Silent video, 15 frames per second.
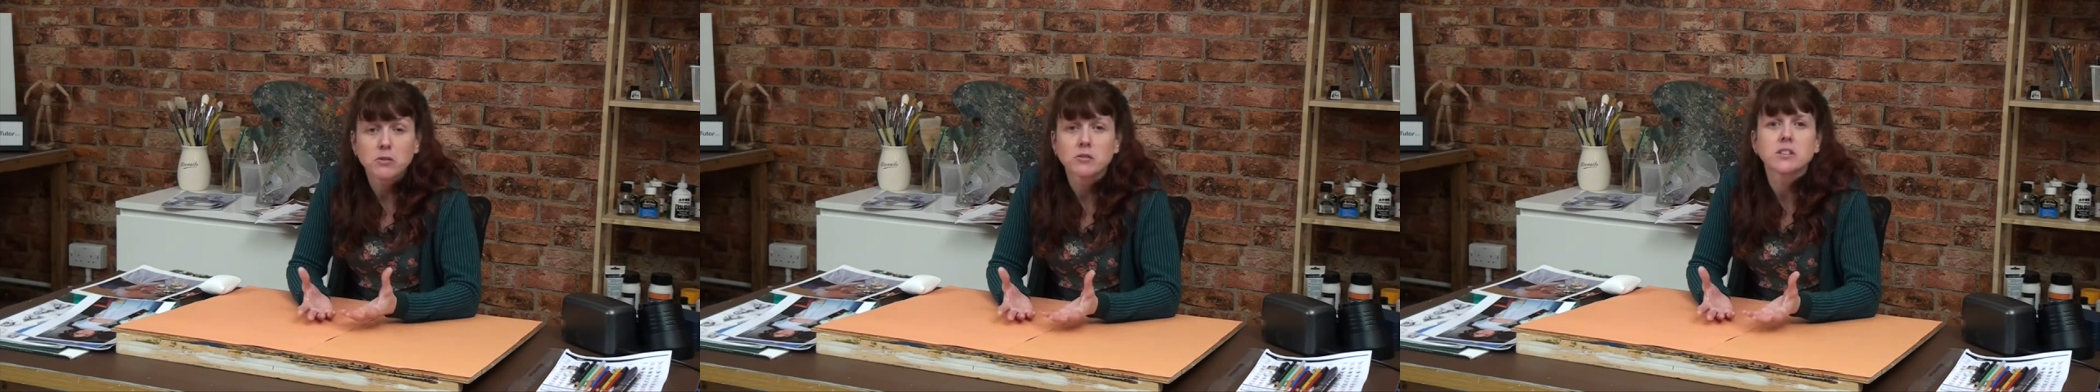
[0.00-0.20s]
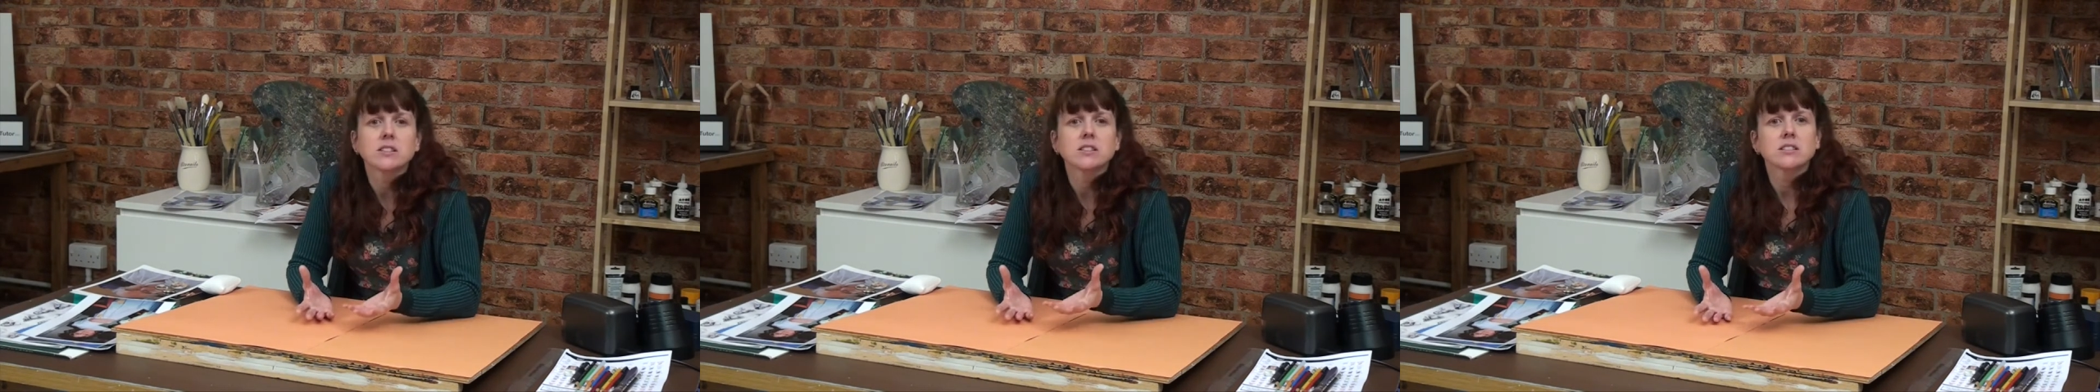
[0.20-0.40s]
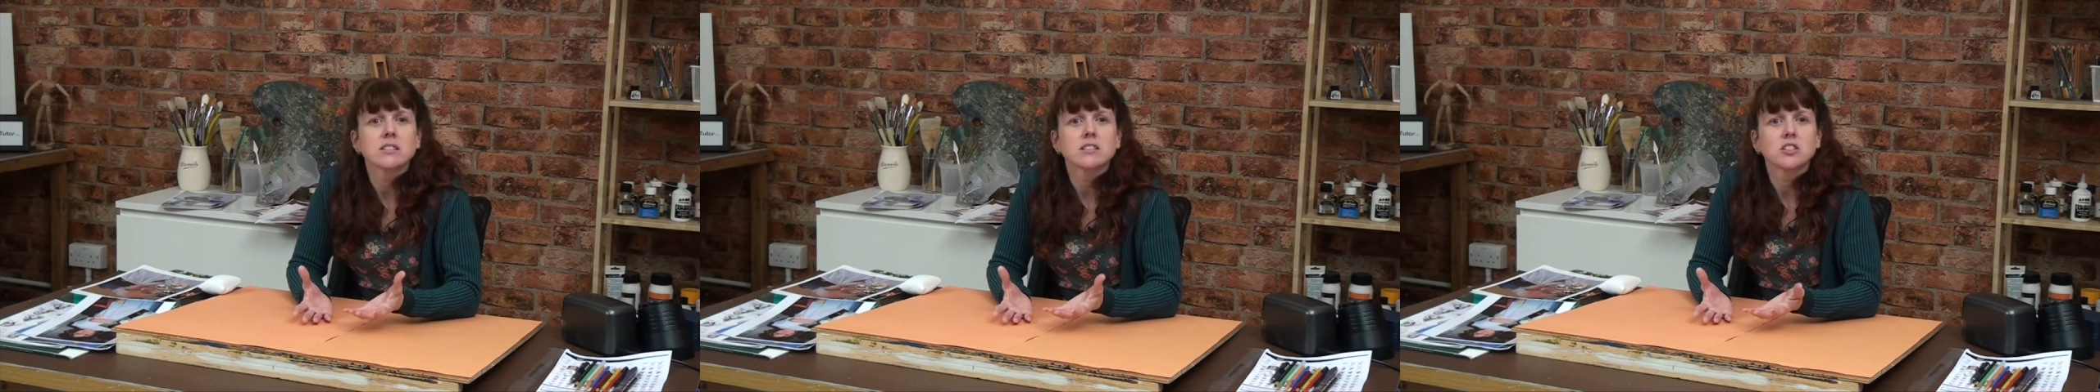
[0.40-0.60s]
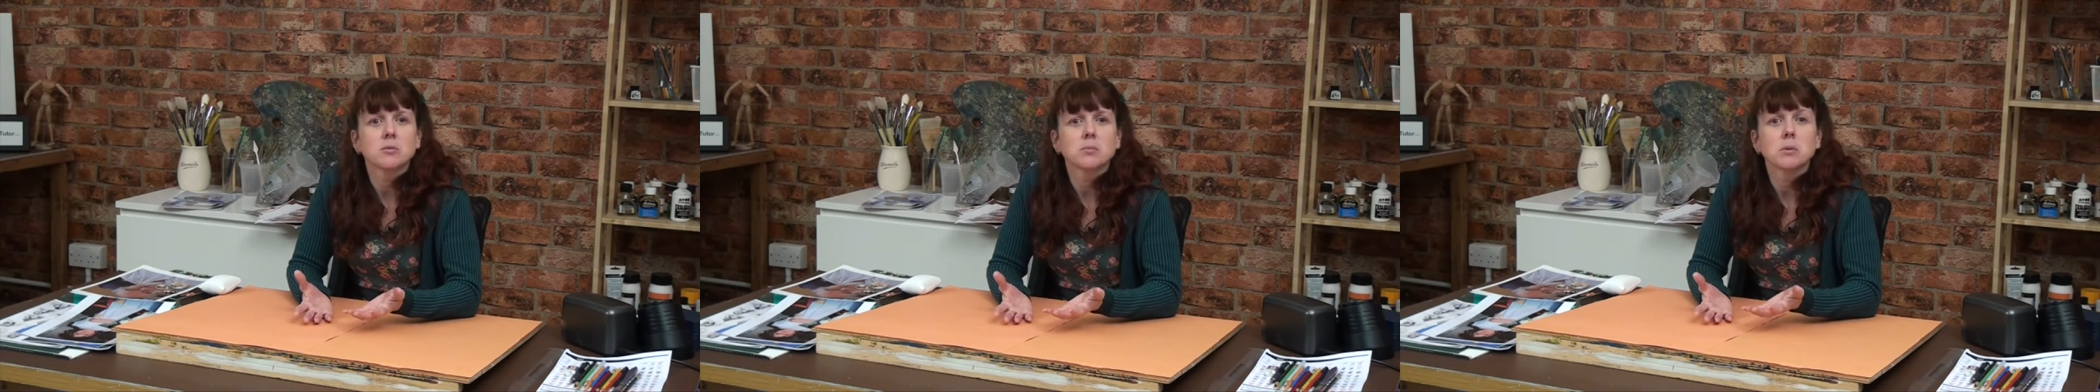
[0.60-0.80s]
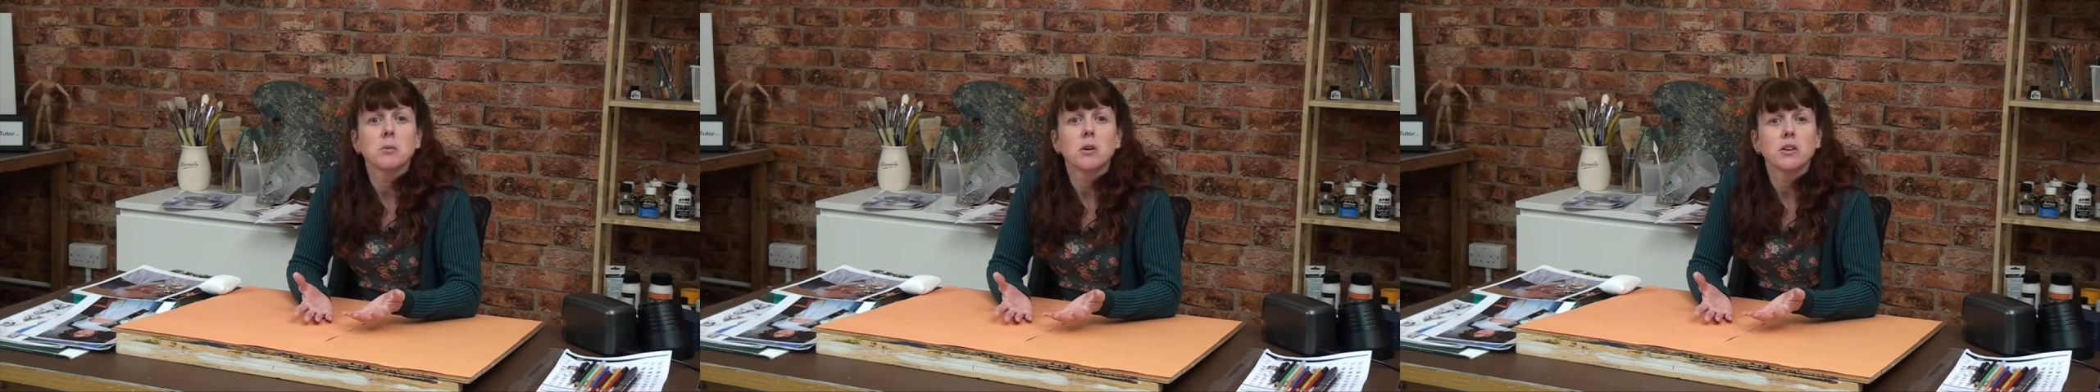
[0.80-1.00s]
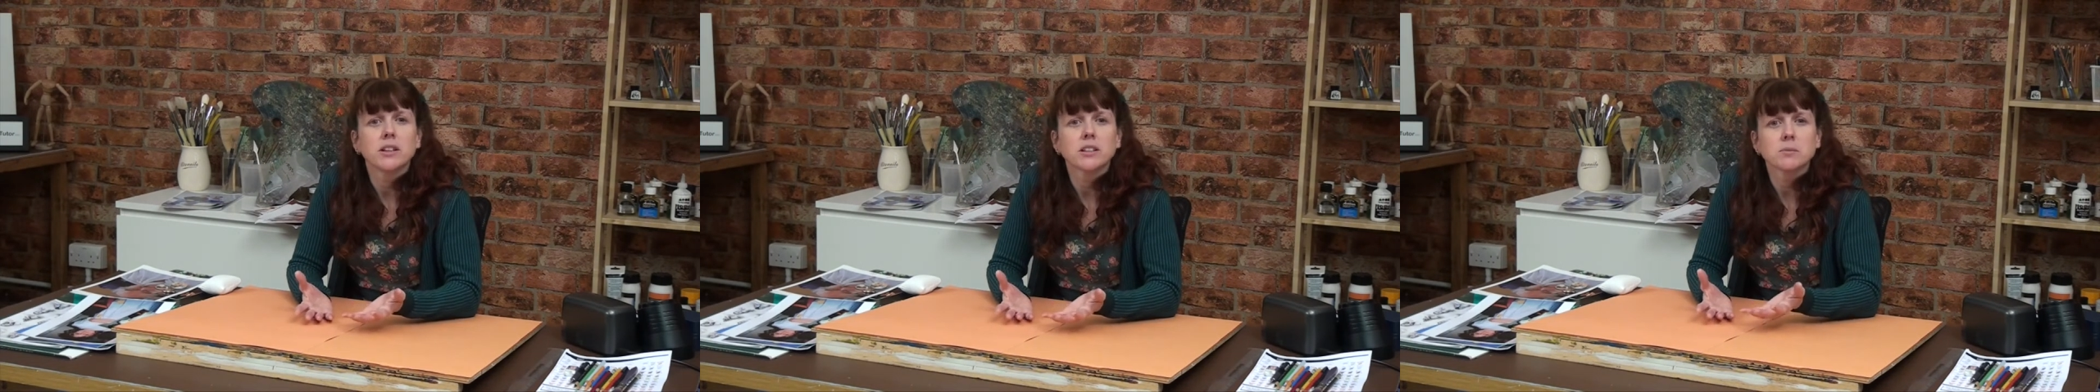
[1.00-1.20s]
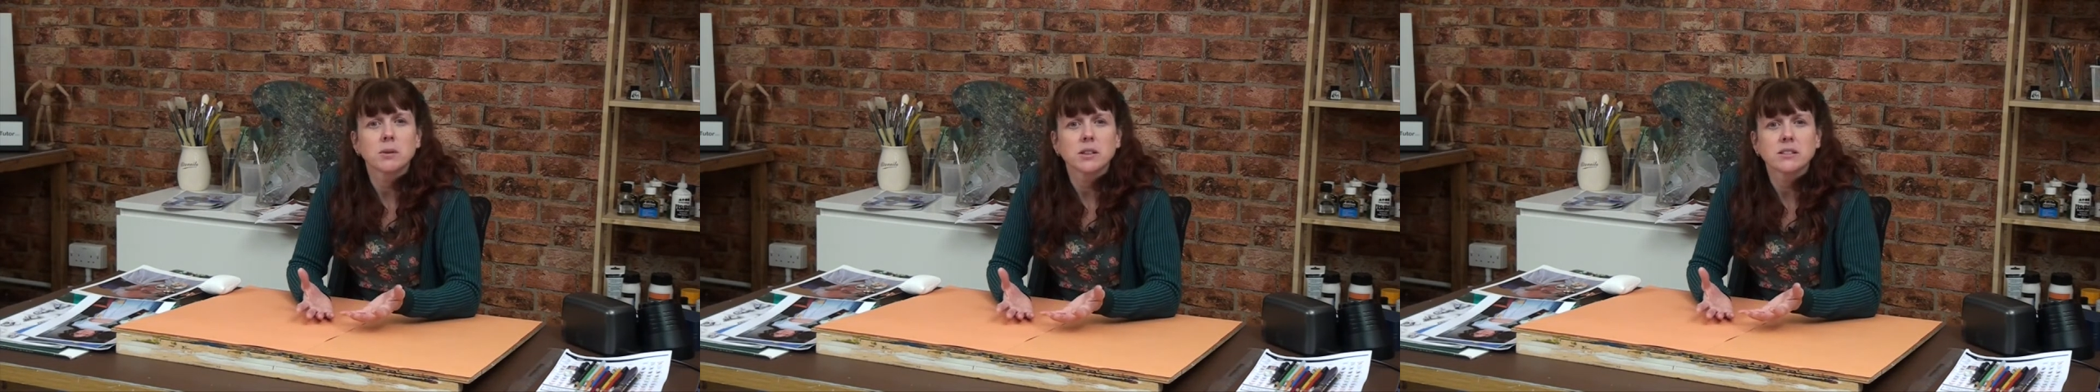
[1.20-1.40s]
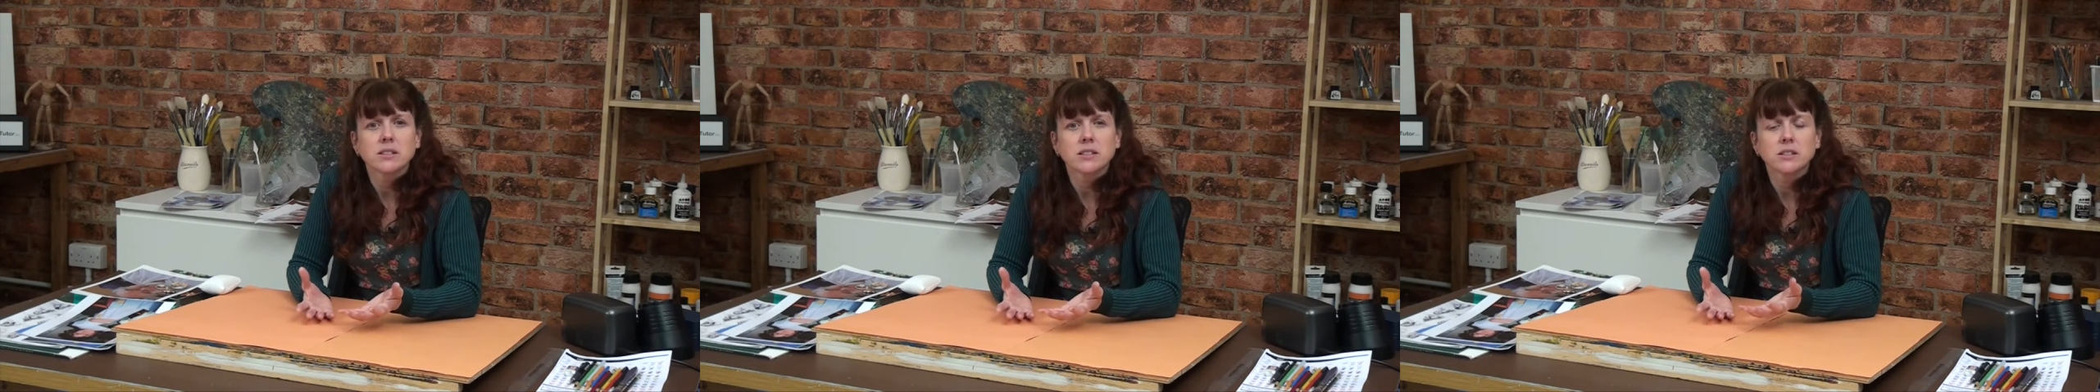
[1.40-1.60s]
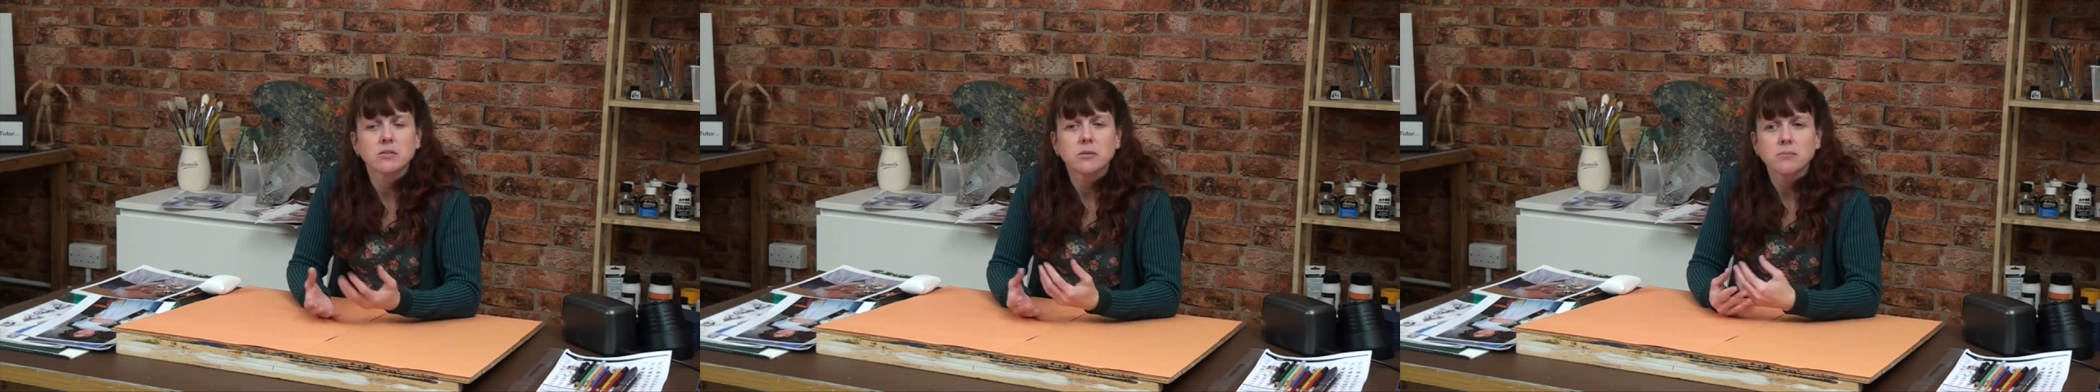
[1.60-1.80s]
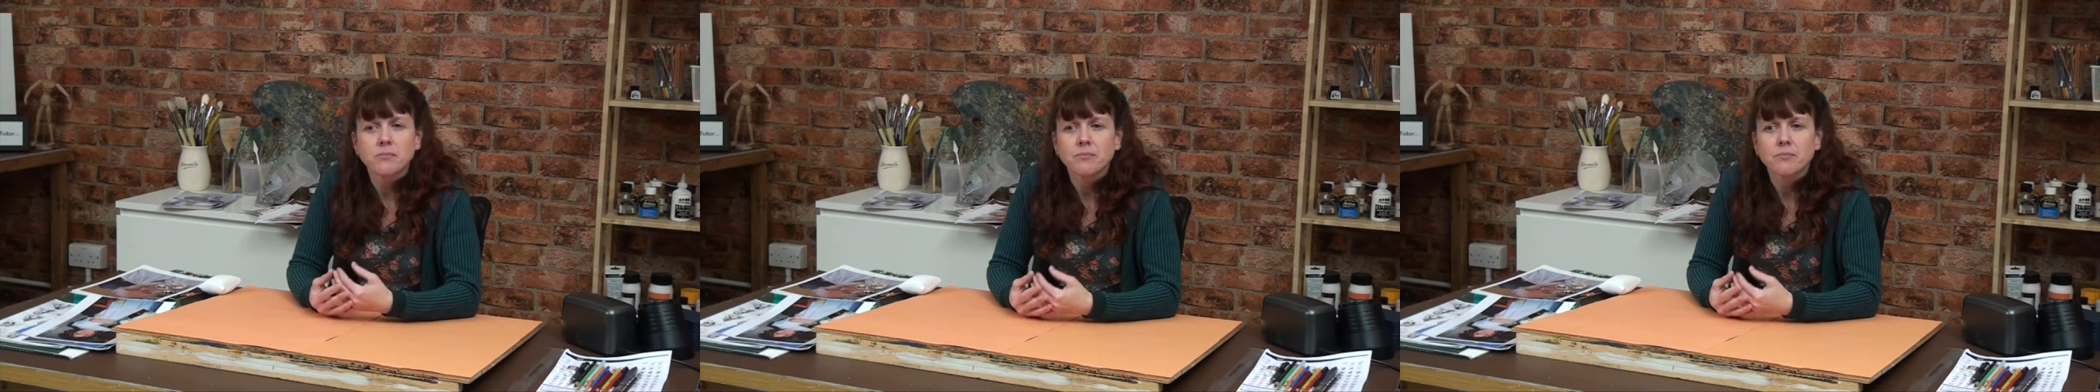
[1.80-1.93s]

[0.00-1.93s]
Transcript: obviously it's going to be more expensive.